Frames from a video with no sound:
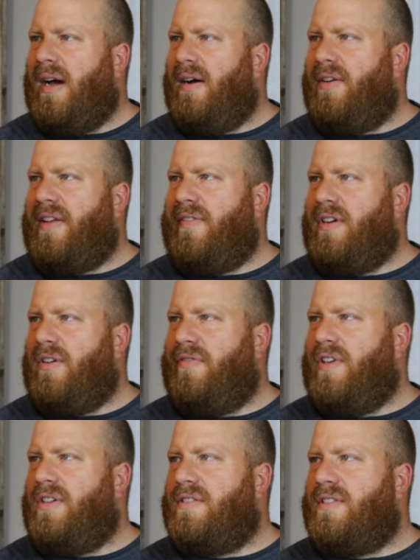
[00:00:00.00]
I don't even know
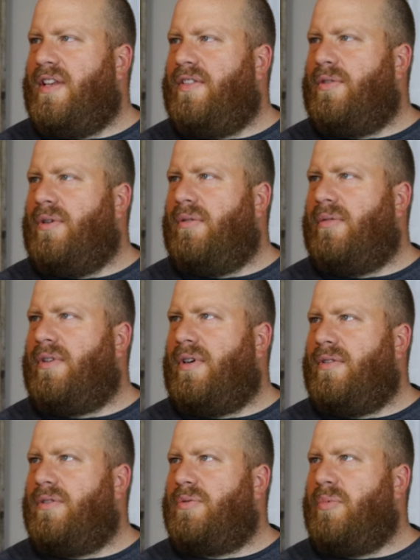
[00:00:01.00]
if you could see through it with
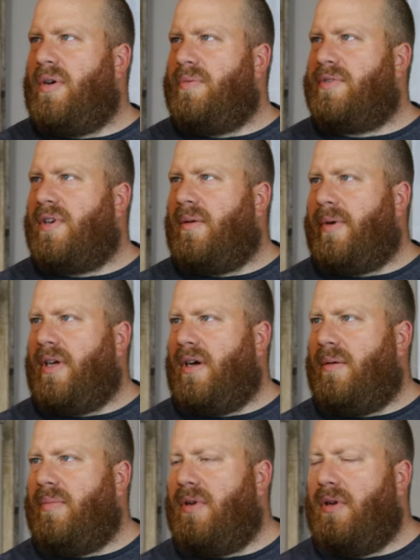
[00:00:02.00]
all those bubbles coming
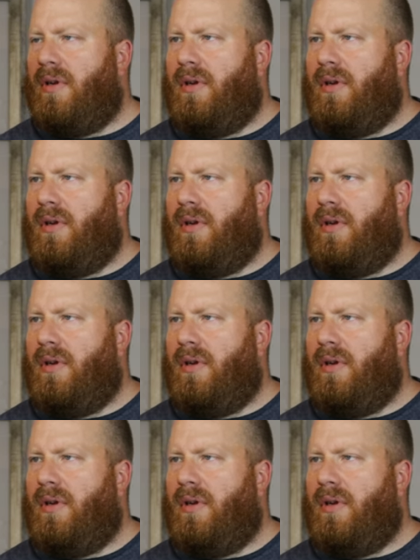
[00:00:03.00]
up.